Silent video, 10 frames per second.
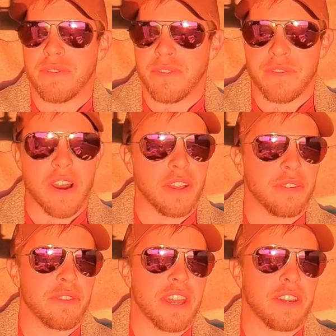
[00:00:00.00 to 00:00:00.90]

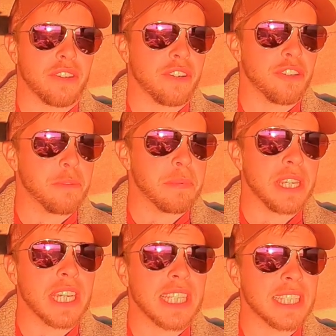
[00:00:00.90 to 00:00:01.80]
follow that urge,
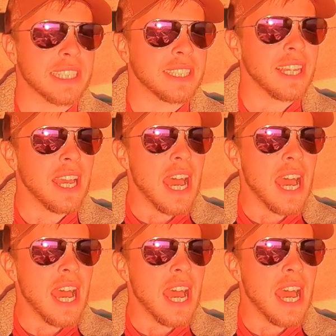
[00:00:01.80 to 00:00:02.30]
because